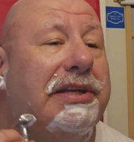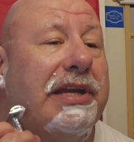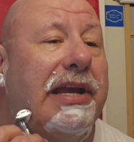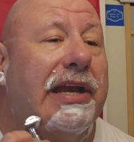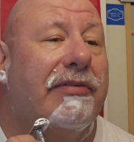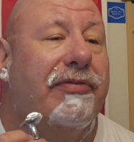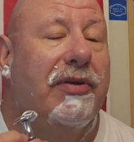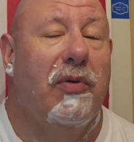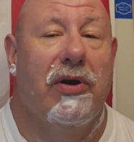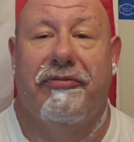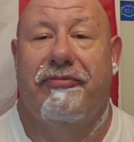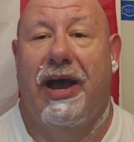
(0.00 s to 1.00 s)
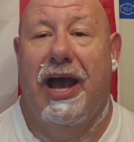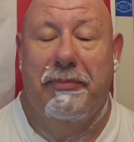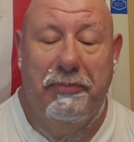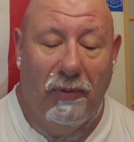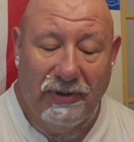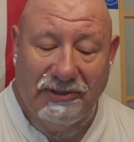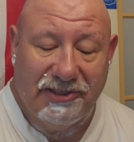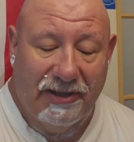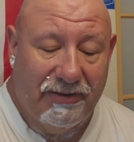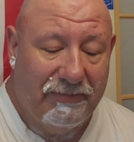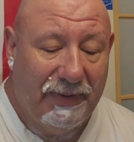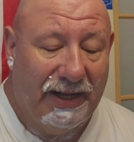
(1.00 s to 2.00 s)
to check if you wanted
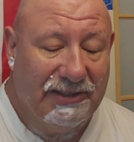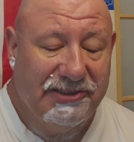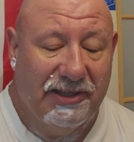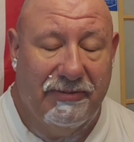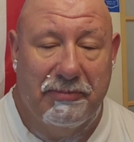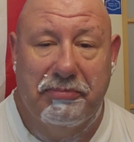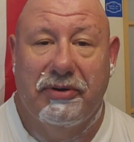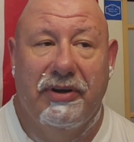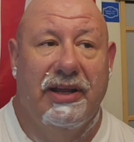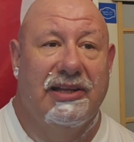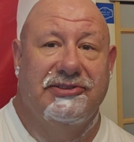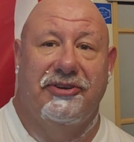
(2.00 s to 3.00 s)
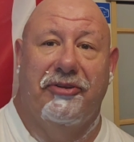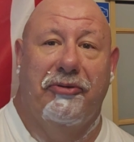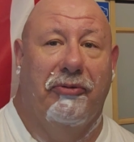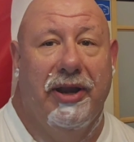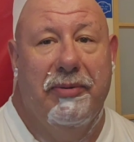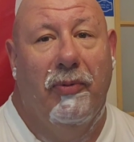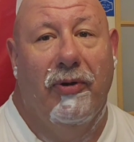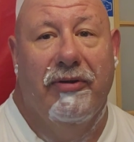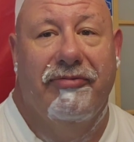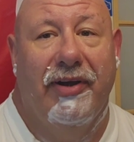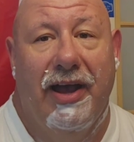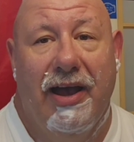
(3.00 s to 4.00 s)
5.7 prints or
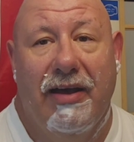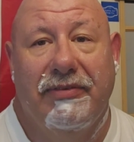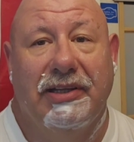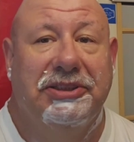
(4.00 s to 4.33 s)
3.5.